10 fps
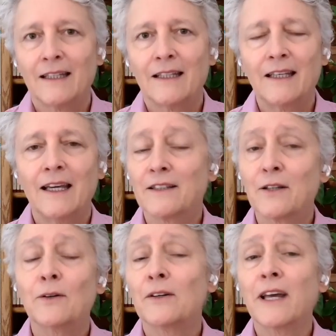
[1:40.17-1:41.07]
Yeah,
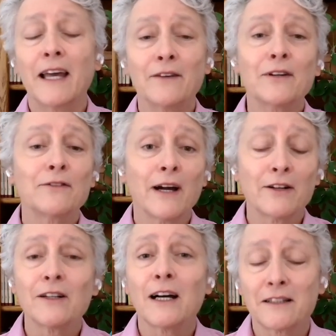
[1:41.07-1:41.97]
every
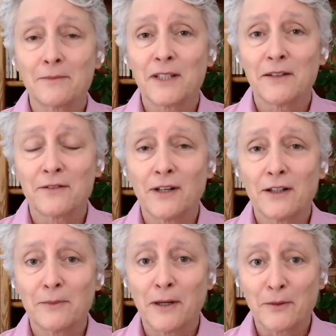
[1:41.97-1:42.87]
writer knocks themselves
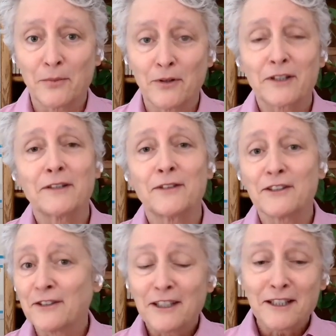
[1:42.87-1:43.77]
around about their productivity.
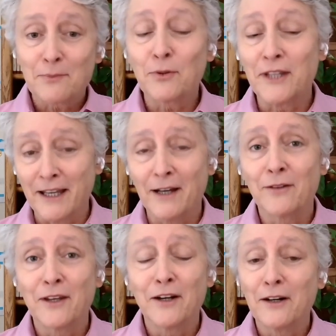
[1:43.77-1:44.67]
So let's just put that
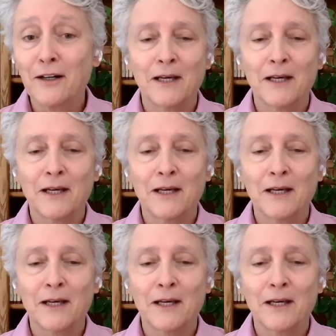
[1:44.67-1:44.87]
out there.